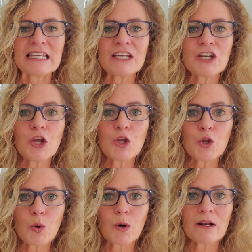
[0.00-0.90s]
in
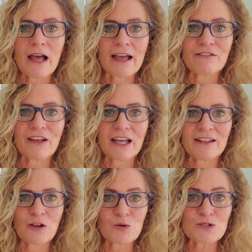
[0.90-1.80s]
your life
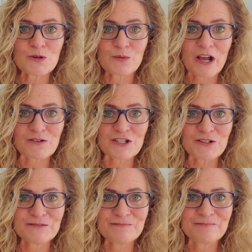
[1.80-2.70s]
and those around
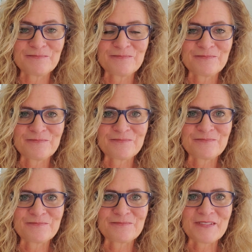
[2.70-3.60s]
you.
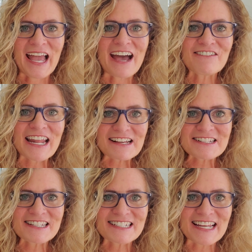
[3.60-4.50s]
Have an
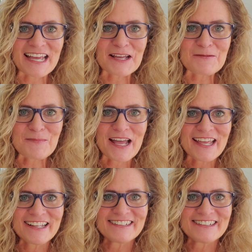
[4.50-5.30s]
excellent day. Bye.